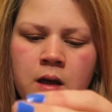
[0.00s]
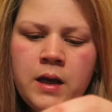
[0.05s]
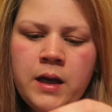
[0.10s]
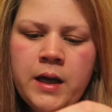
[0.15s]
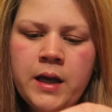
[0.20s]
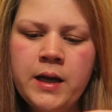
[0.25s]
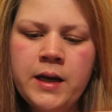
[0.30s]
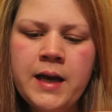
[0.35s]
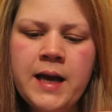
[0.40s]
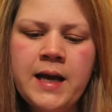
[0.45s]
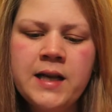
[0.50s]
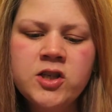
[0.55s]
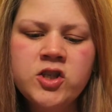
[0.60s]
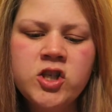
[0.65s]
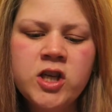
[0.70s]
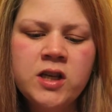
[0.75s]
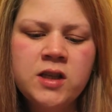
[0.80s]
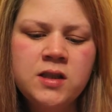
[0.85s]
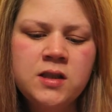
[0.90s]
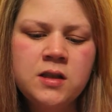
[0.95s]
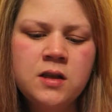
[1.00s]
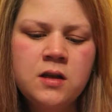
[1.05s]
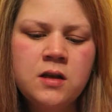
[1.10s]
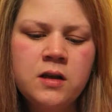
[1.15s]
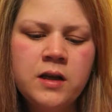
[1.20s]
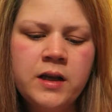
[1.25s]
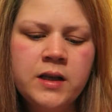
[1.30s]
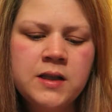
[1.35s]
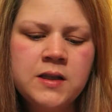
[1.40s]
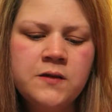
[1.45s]
and it has
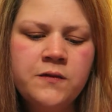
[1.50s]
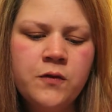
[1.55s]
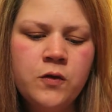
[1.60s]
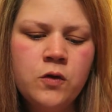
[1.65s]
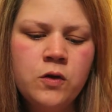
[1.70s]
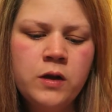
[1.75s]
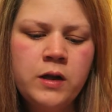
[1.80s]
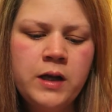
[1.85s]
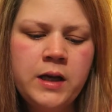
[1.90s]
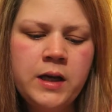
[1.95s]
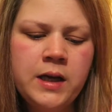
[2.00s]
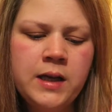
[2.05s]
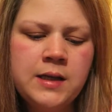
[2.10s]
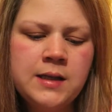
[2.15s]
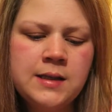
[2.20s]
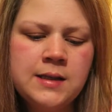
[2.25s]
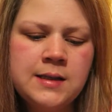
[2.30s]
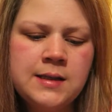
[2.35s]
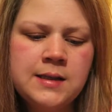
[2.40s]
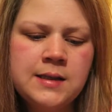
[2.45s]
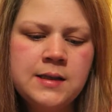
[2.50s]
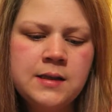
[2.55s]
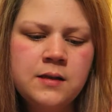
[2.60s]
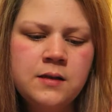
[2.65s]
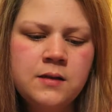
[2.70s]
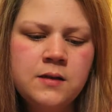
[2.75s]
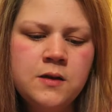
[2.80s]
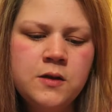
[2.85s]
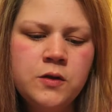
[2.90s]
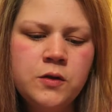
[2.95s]
gentle exfoliants
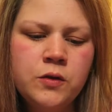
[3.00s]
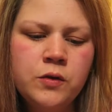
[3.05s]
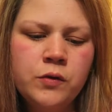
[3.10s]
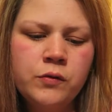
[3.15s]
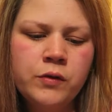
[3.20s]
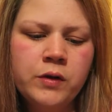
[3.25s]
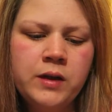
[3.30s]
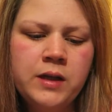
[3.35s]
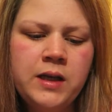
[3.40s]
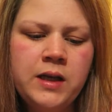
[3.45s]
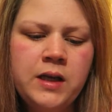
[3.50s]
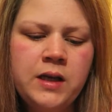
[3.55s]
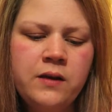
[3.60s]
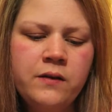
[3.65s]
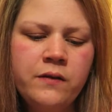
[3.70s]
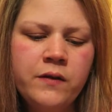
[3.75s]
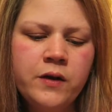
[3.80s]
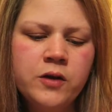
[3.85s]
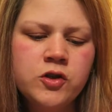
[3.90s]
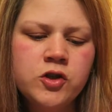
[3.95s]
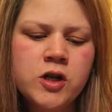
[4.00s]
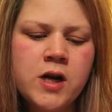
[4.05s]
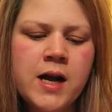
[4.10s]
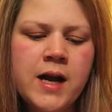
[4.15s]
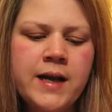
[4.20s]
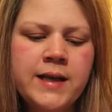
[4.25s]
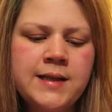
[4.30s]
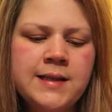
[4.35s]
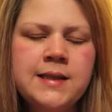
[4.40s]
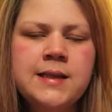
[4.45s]
to relieve
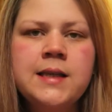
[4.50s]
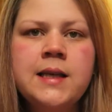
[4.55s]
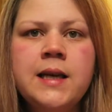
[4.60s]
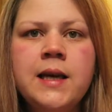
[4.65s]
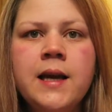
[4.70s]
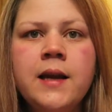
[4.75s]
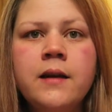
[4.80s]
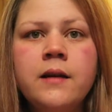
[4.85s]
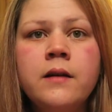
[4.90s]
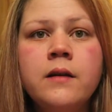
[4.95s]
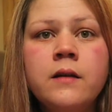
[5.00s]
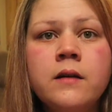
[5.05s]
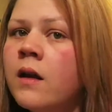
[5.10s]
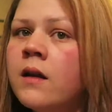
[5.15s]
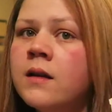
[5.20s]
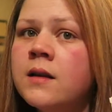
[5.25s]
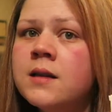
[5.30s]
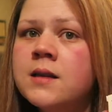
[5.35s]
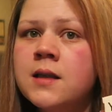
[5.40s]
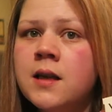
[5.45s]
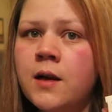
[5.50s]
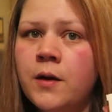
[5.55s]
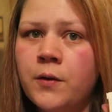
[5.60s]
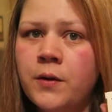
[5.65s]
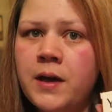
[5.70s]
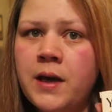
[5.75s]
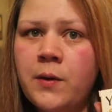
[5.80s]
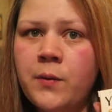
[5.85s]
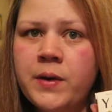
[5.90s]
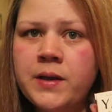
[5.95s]
dry skin so
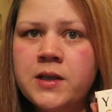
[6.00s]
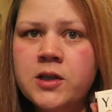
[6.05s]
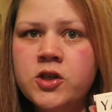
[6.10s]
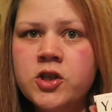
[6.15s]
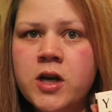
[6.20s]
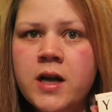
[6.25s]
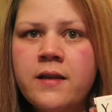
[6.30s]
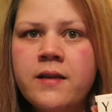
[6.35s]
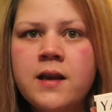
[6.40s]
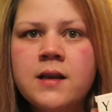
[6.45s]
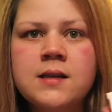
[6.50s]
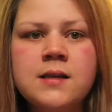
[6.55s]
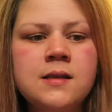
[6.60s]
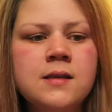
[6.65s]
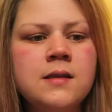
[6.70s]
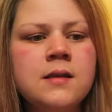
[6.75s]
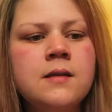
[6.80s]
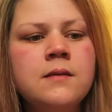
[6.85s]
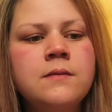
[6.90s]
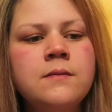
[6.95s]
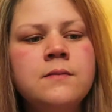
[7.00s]
can't wait to try this